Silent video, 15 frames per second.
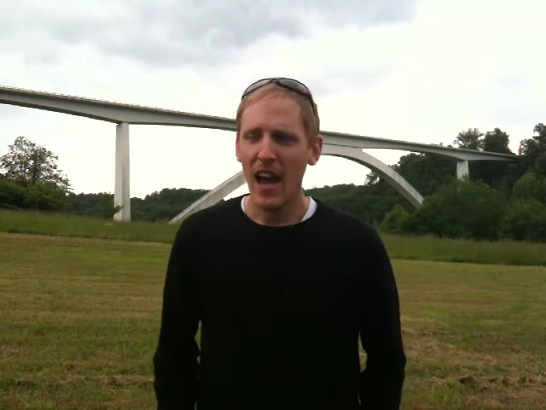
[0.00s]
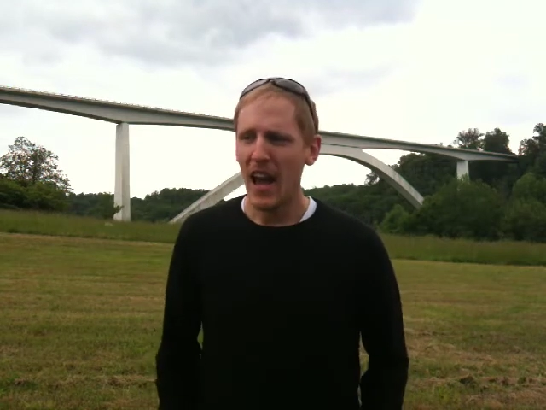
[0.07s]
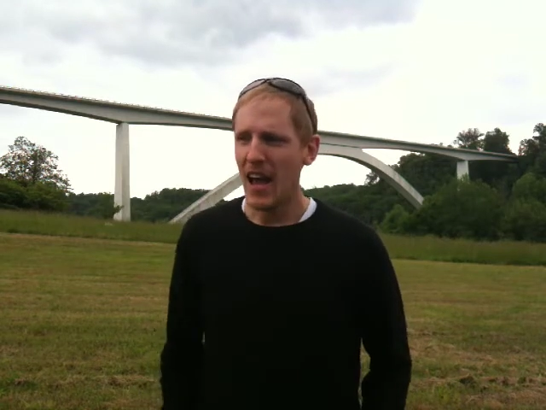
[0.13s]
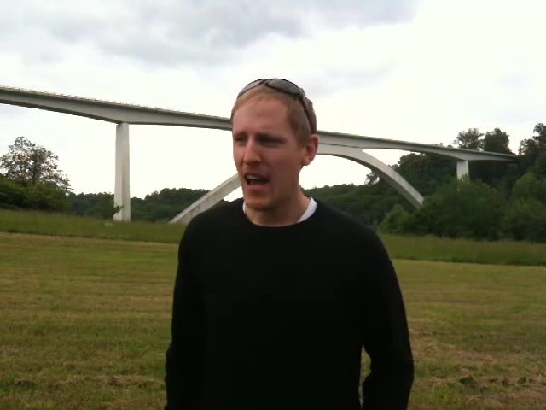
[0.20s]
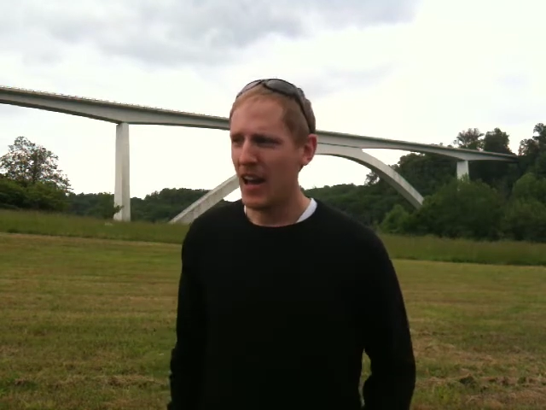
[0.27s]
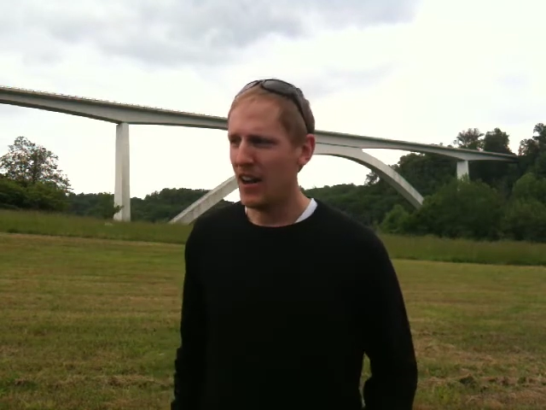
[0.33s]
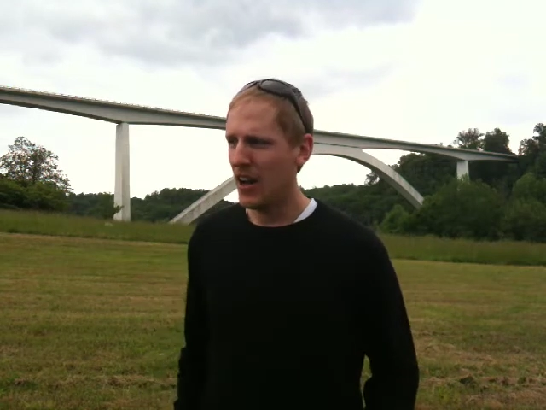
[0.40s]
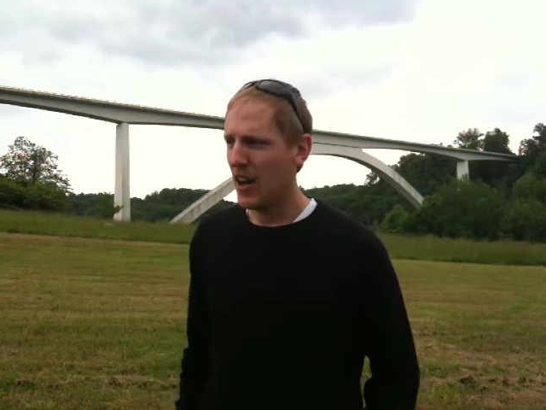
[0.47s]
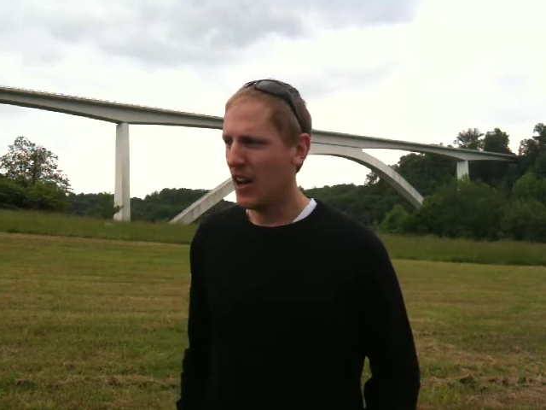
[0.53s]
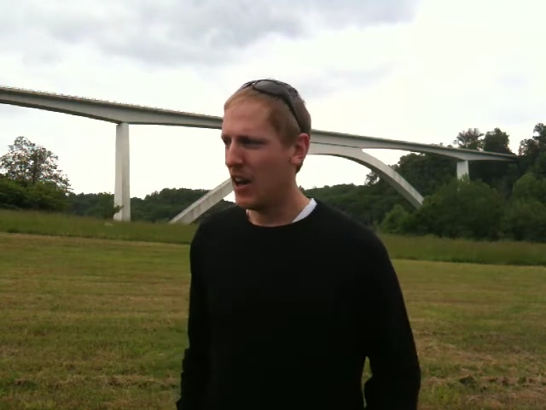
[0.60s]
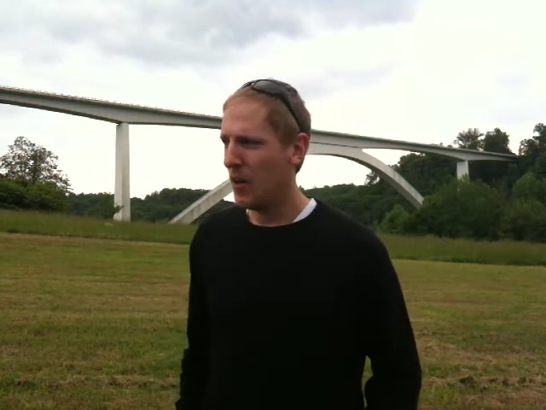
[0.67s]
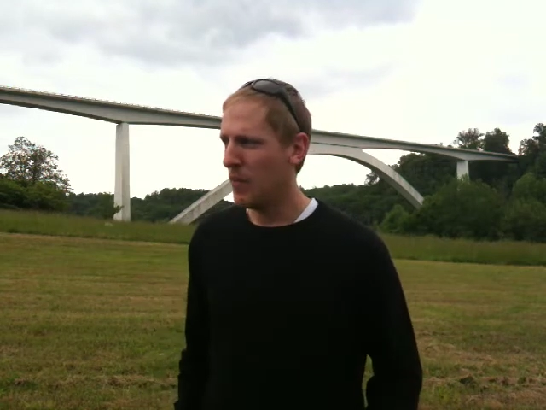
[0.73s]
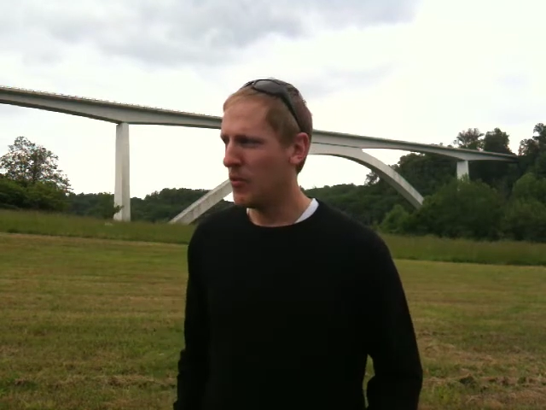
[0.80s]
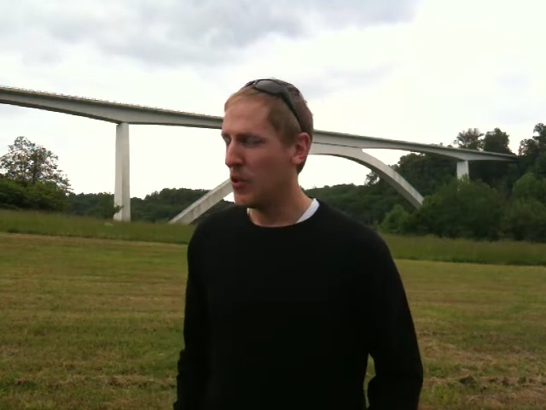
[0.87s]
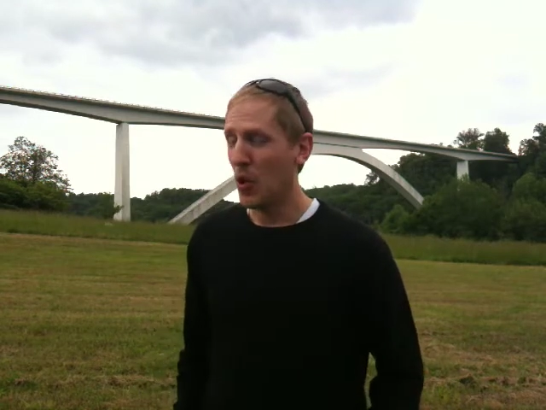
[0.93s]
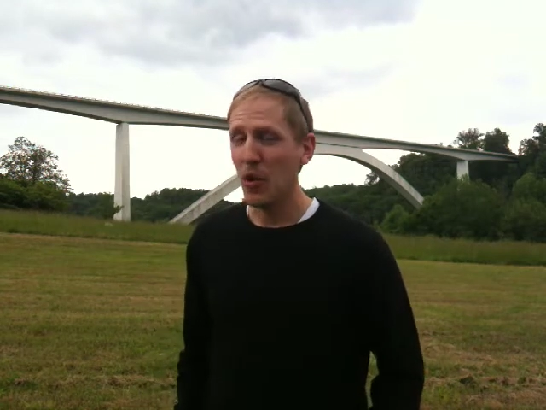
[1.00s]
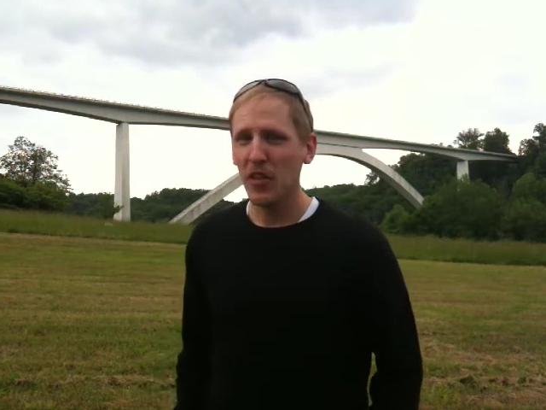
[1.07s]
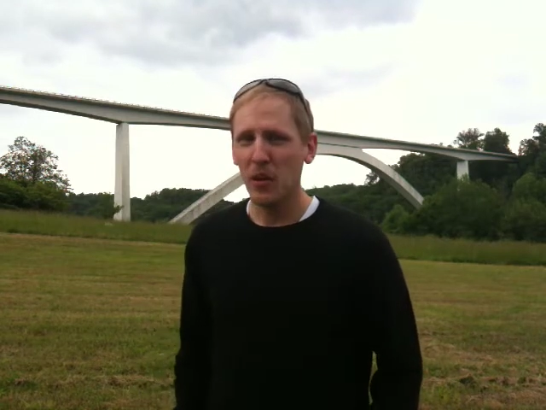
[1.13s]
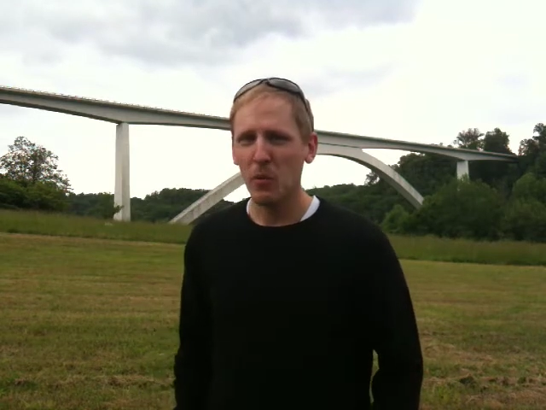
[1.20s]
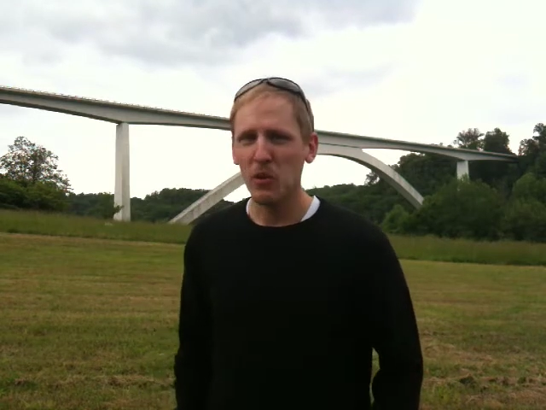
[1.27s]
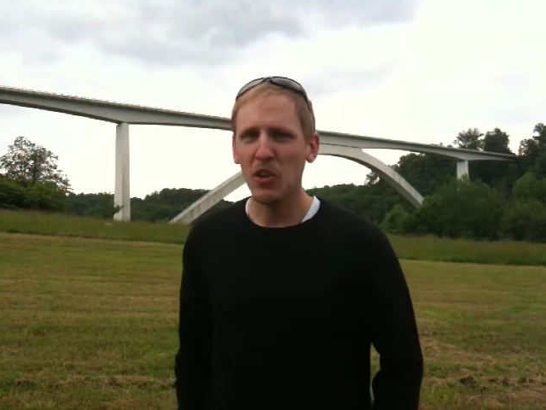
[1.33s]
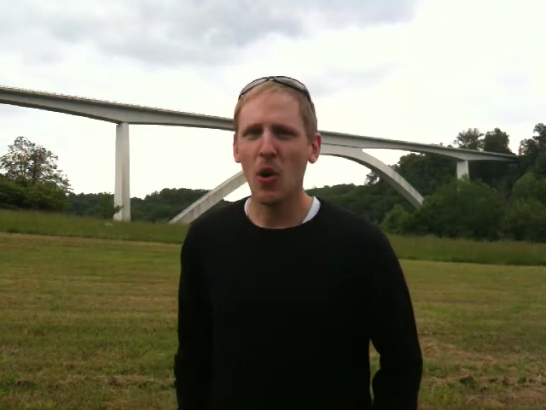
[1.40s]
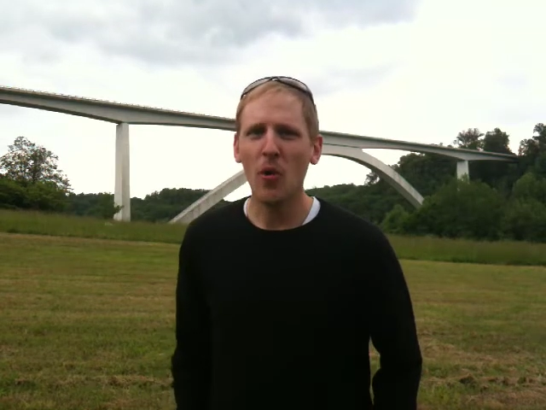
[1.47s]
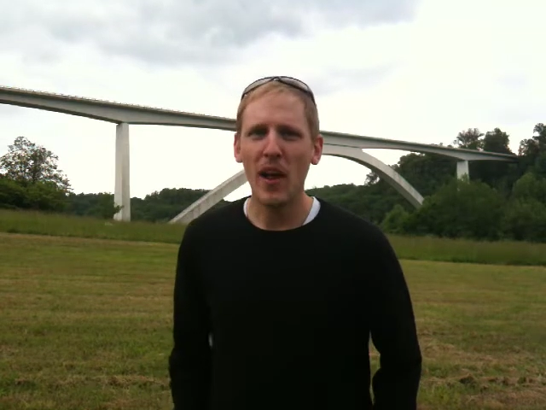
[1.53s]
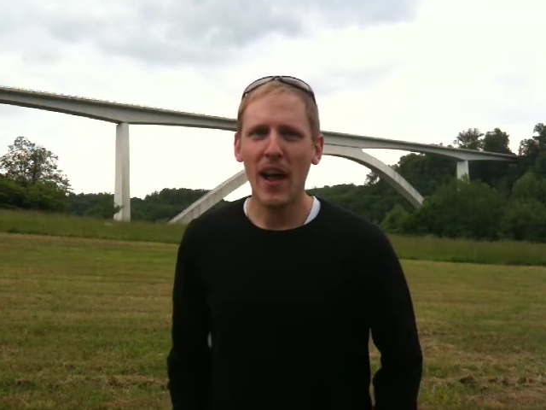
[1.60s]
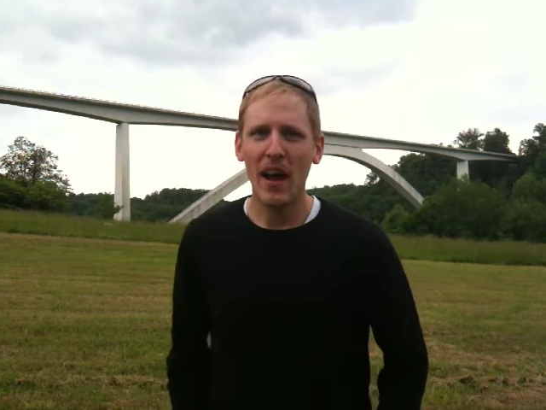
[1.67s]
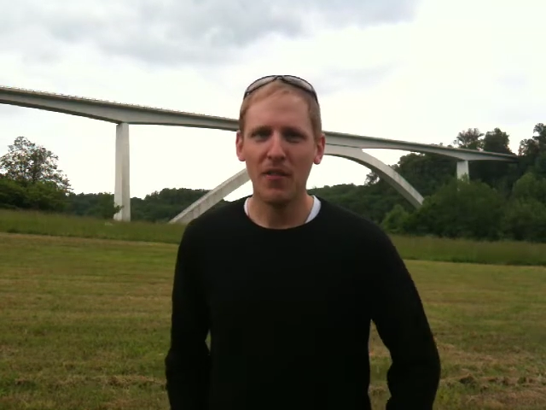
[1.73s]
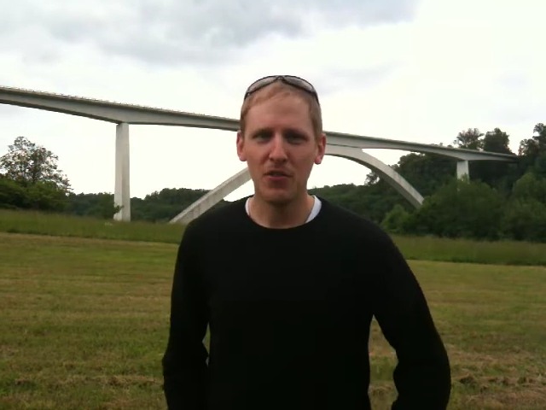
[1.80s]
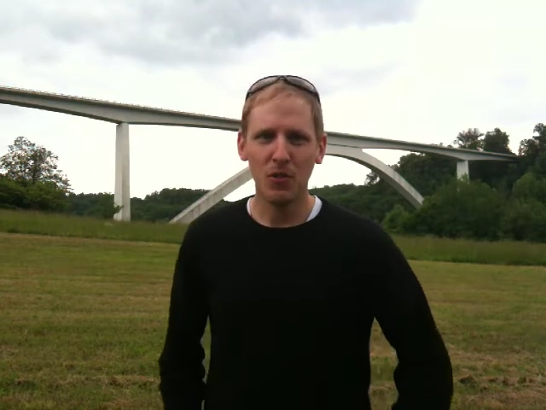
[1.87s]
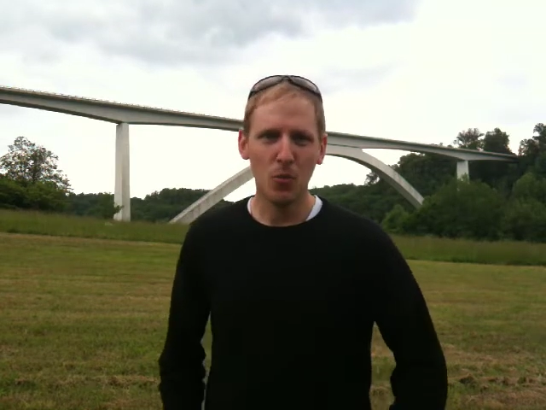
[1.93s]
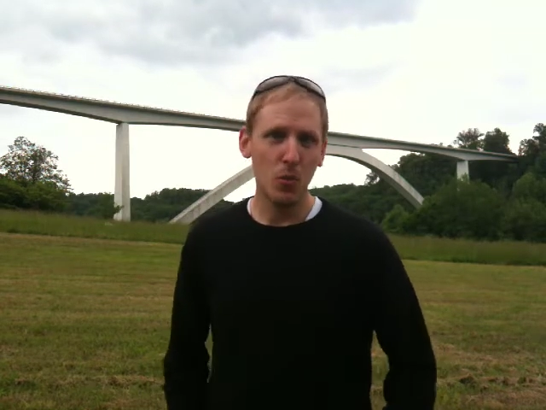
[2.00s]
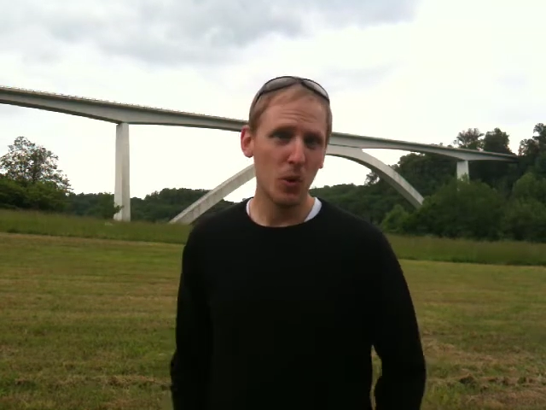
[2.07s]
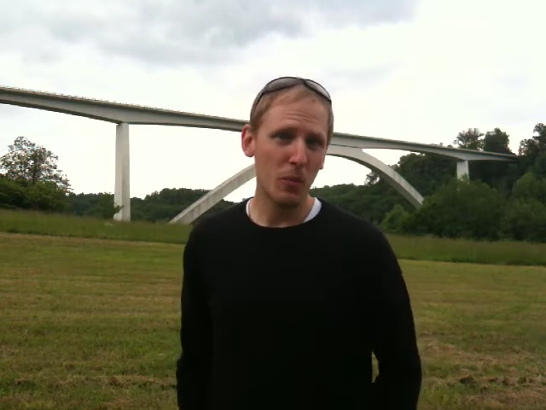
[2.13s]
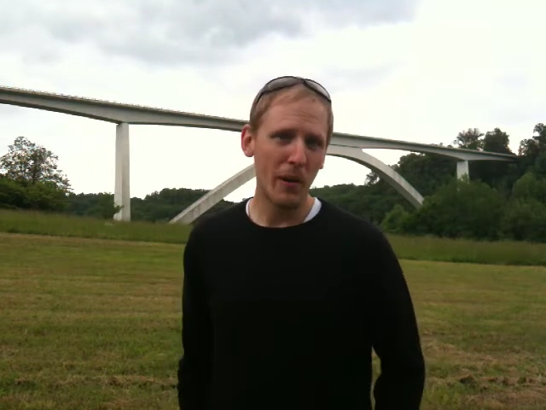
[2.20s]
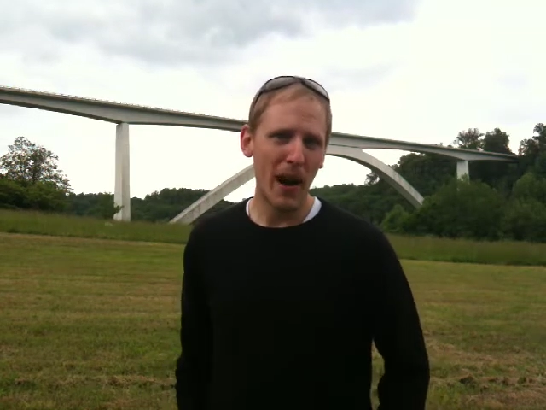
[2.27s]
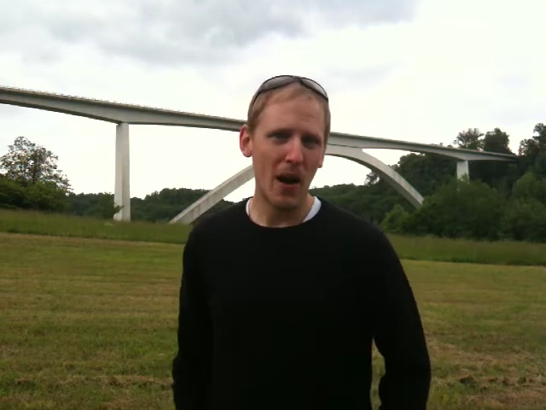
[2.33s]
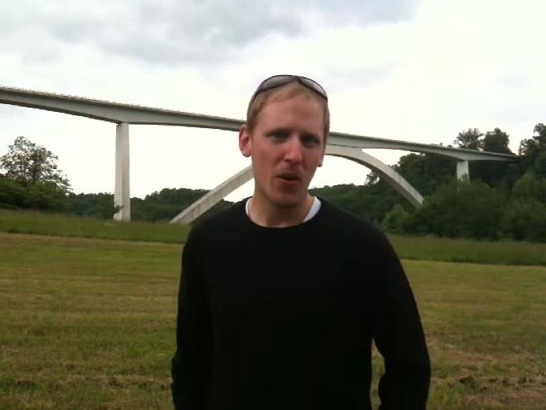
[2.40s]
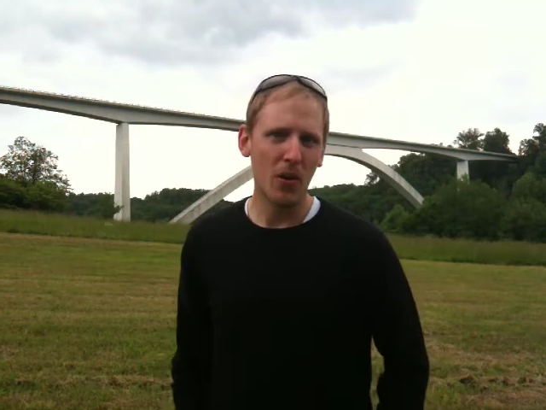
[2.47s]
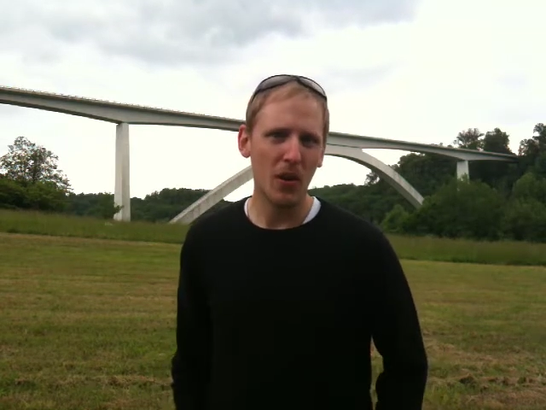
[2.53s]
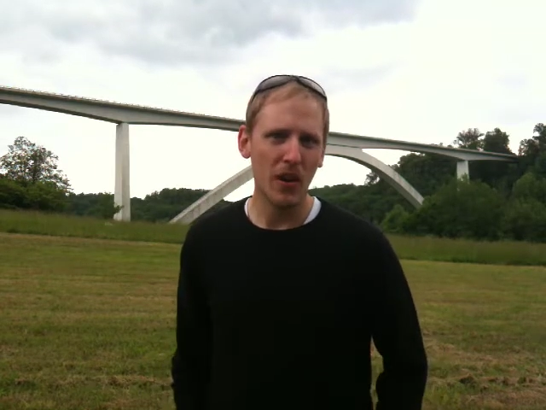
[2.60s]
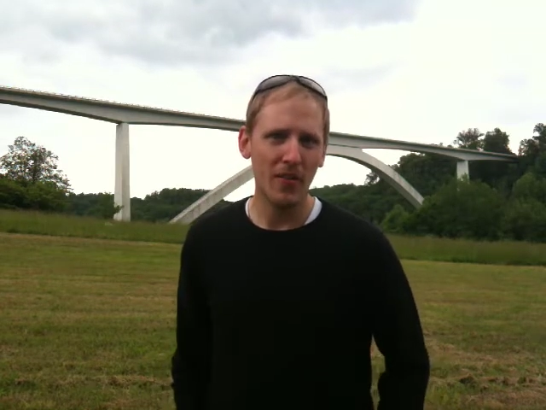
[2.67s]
And the only thing we don't have is the willpower,